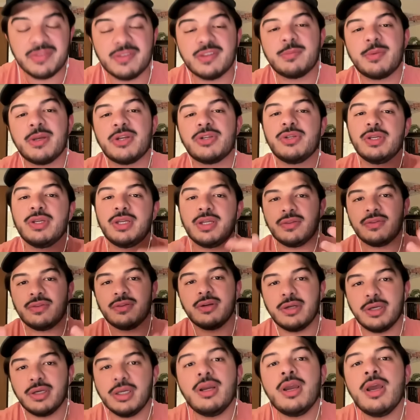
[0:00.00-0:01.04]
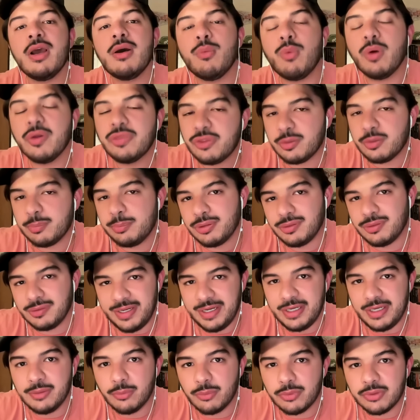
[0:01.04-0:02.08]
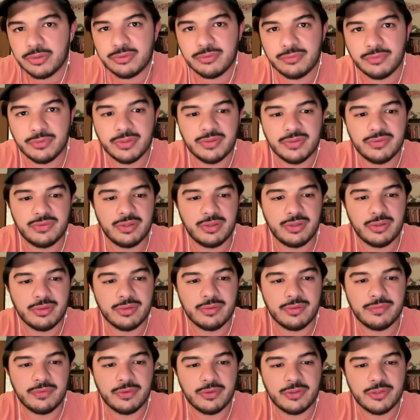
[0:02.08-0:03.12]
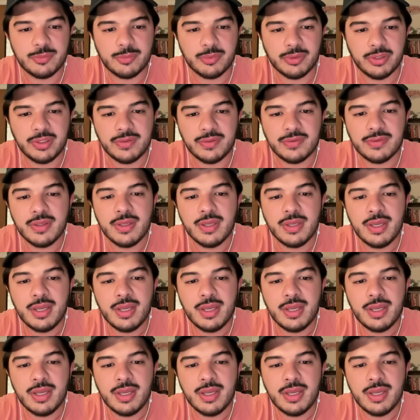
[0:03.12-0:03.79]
especially considering what their plan was for this year in the first place.